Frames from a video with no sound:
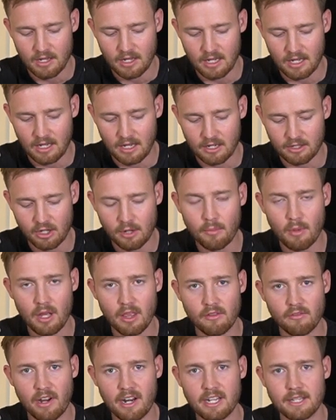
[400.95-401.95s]
Don't
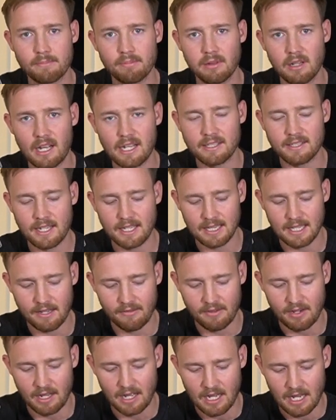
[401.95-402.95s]
mind the Raiders plus that
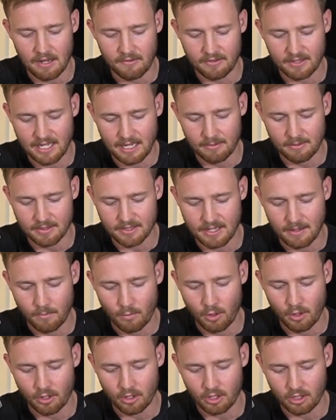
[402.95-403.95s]
11.5 to keep it
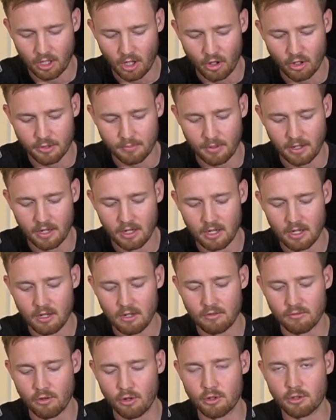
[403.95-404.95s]
somewhat close, but
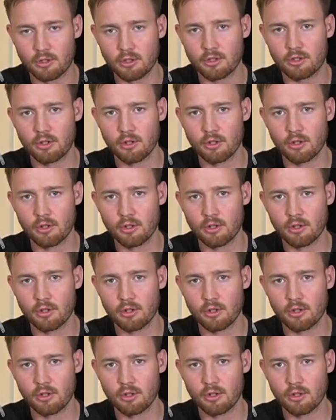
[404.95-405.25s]
Roosters